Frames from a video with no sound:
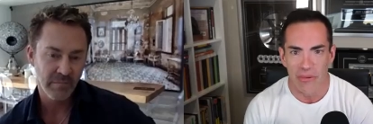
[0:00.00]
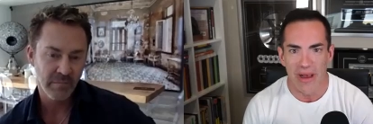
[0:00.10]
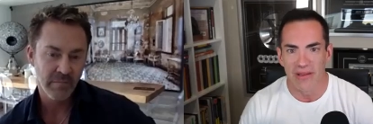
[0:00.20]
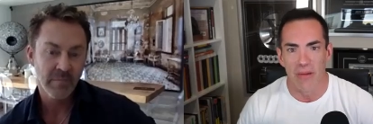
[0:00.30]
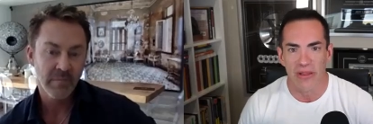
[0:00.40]

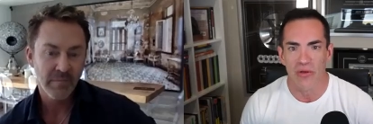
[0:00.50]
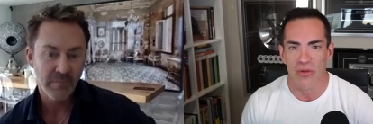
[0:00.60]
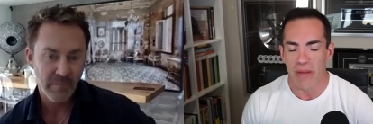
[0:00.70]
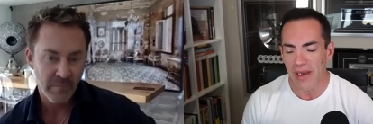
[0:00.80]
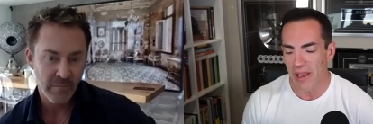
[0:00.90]
Speaker 1: but coming through
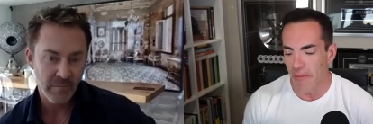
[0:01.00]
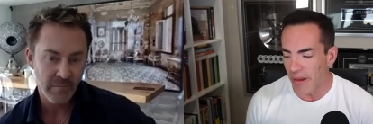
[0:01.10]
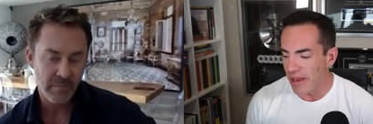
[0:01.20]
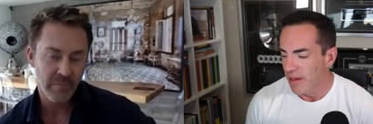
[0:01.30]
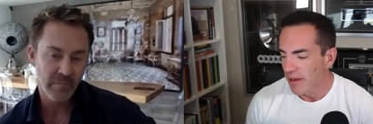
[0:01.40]
the media.
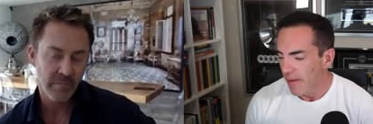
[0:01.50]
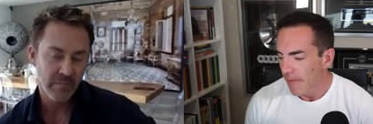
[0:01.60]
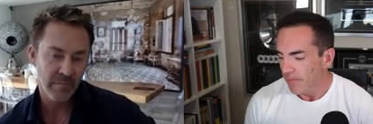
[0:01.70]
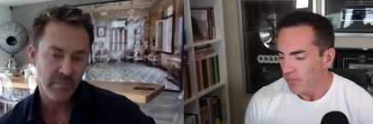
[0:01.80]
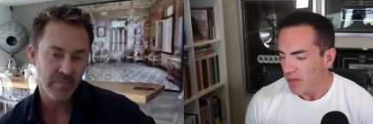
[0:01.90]
But
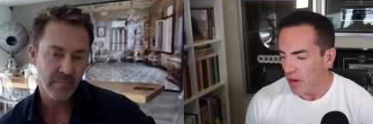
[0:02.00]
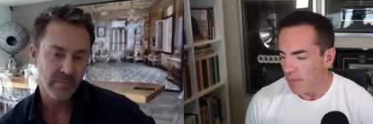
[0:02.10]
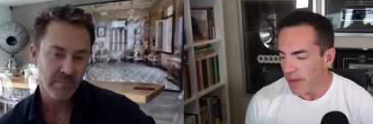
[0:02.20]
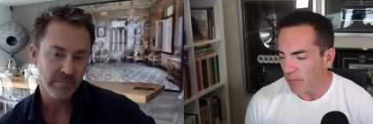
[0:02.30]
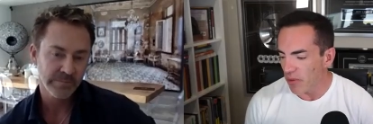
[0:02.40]
you know,
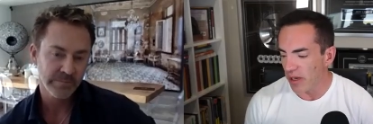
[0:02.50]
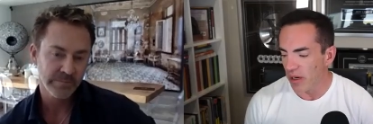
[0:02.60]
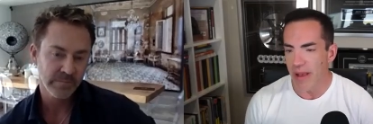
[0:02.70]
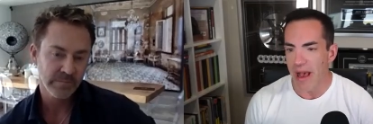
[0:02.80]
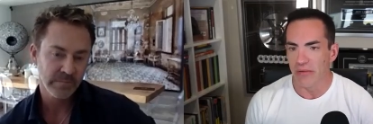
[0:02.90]
people
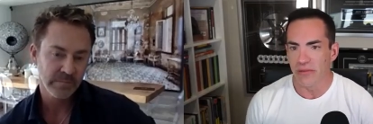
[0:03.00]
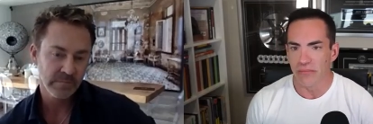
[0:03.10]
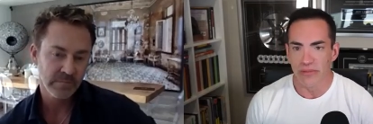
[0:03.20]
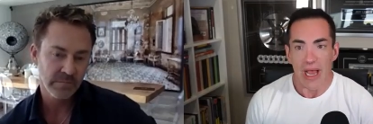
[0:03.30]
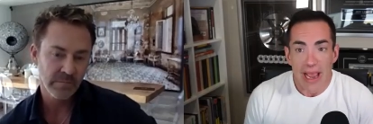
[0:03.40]
hear
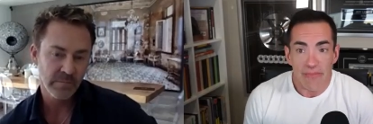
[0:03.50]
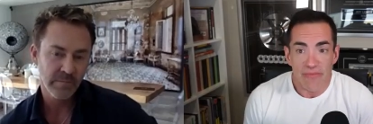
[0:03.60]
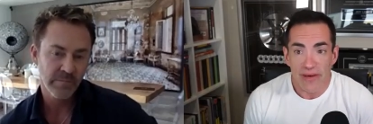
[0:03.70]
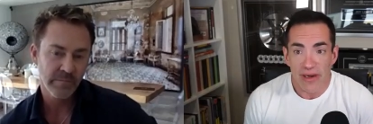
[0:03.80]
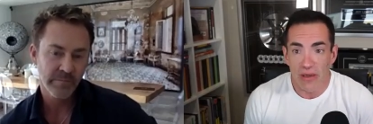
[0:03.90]
about time
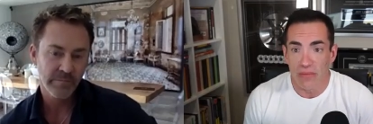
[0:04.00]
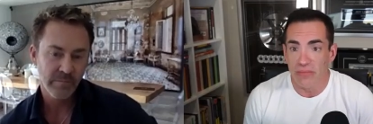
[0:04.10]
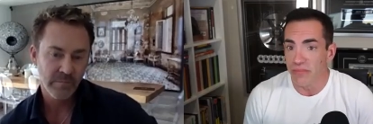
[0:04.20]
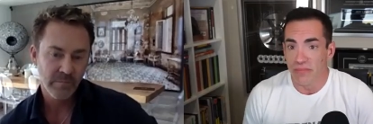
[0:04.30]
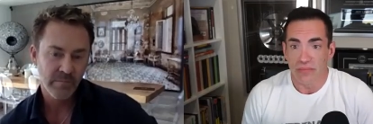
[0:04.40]

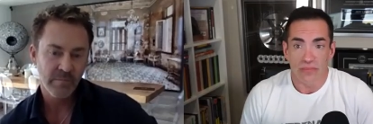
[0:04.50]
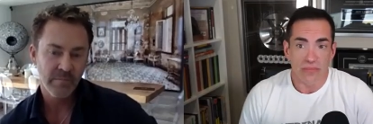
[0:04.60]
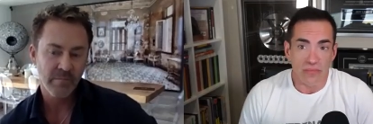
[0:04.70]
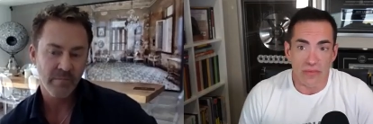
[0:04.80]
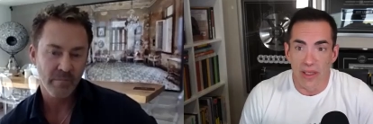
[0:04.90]
freedom,
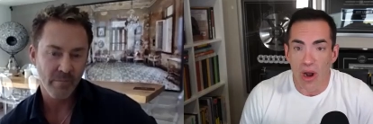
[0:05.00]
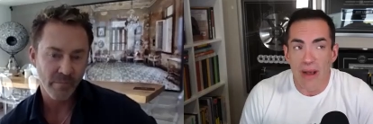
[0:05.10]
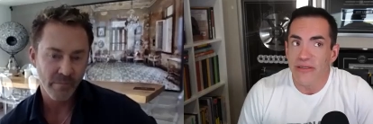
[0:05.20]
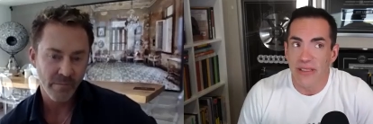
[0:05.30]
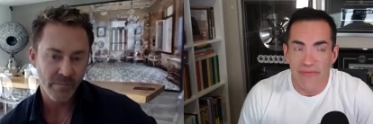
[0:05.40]
you know,
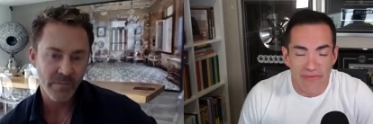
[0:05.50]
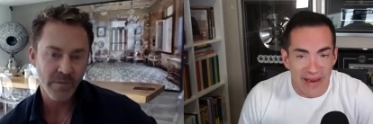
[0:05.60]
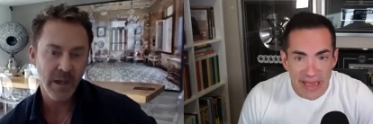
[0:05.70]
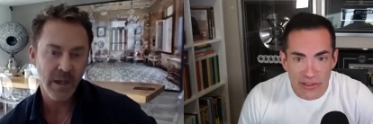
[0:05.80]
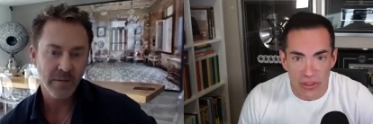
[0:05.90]
obviously
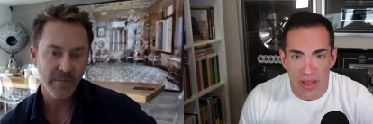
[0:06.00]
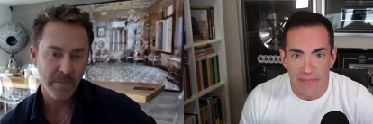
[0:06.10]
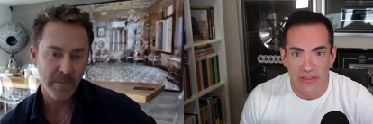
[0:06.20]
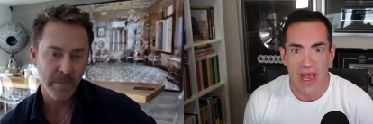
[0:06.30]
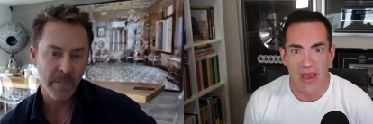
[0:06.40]
financial
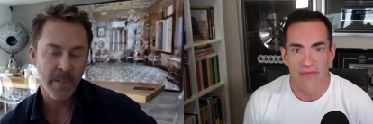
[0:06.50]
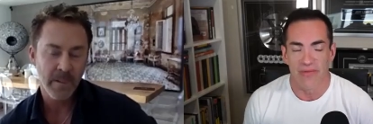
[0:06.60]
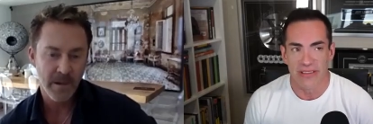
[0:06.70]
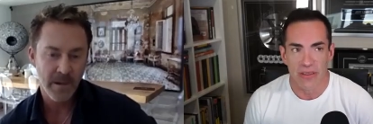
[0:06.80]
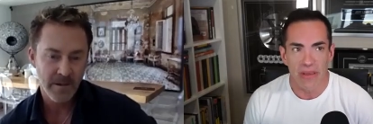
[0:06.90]
upside,
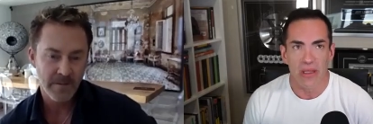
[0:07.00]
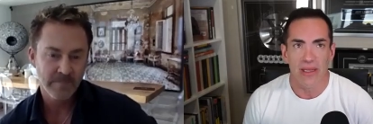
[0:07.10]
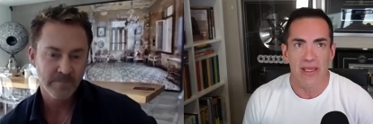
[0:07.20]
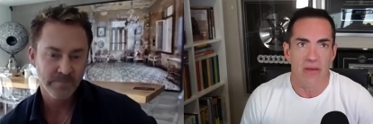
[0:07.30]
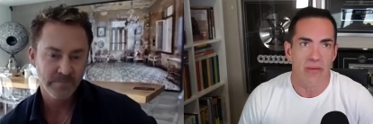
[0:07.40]

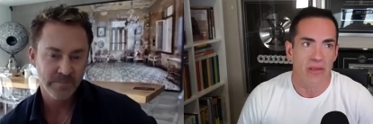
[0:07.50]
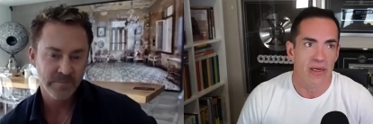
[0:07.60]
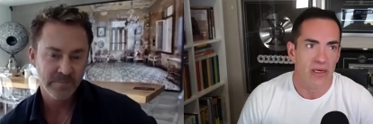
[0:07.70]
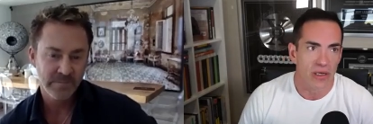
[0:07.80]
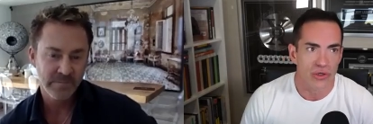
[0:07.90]
flexibility, the
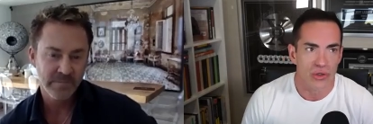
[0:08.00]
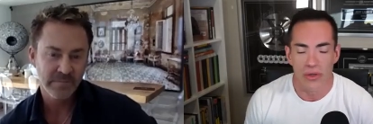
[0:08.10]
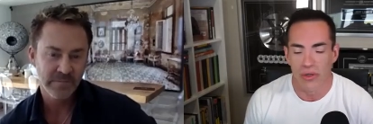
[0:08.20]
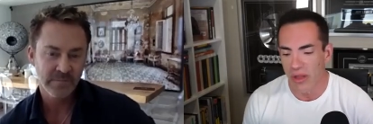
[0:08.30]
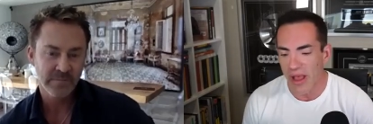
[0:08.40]
ability to control
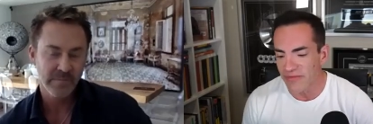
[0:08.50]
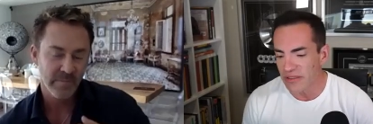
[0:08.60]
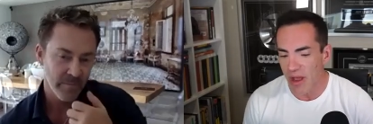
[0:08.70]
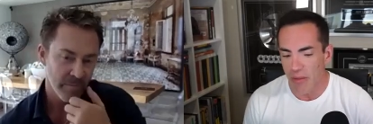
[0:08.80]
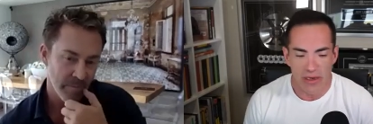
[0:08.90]
your own
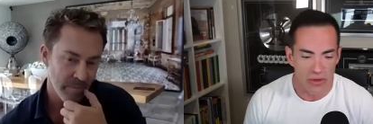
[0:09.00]
lifestyle, make